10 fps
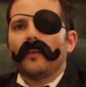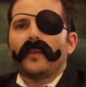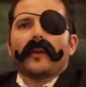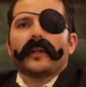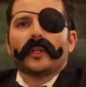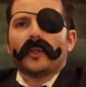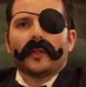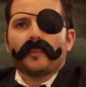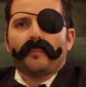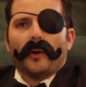Very
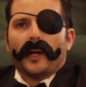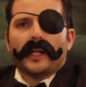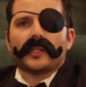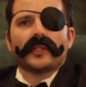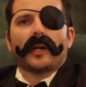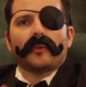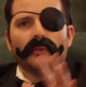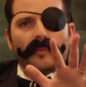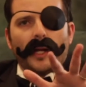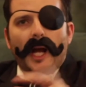good, boys. Now
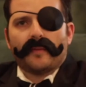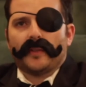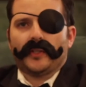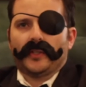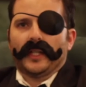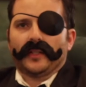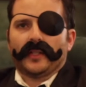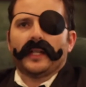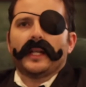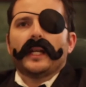you may have a
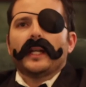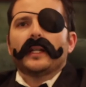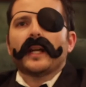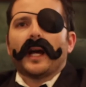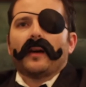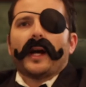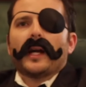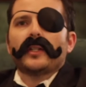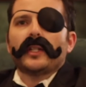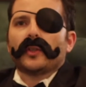seat. Now
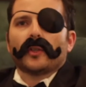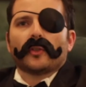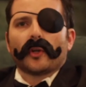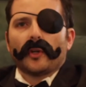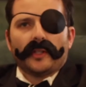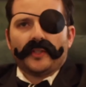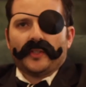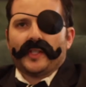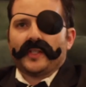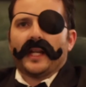I need the girls
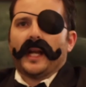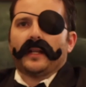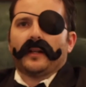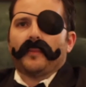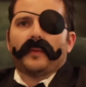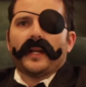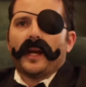to stand up and